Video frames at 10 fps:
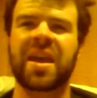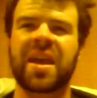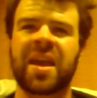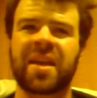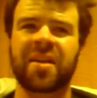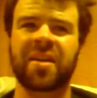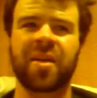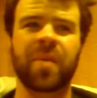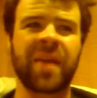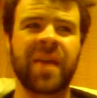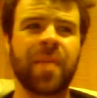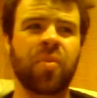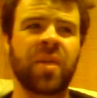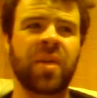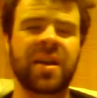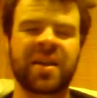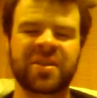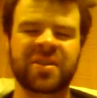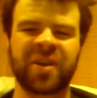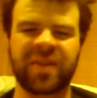and by that point I
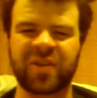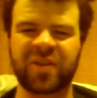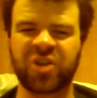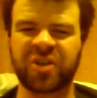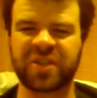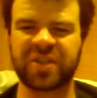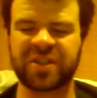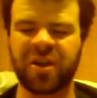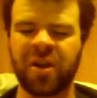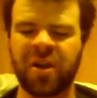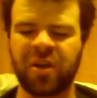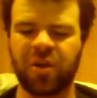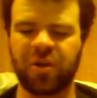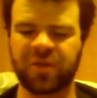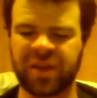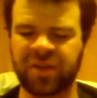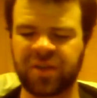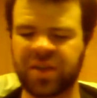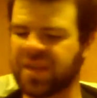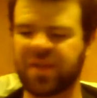saw that the Chealsea Star Hotel
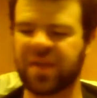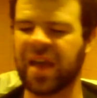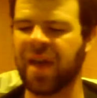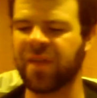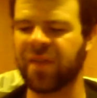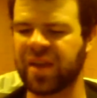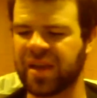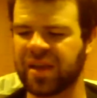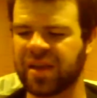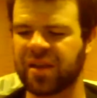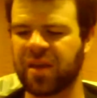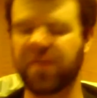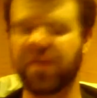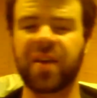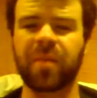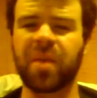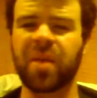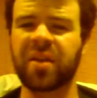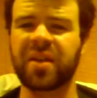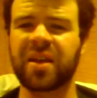didn't even have any
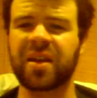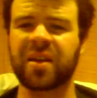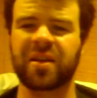availability,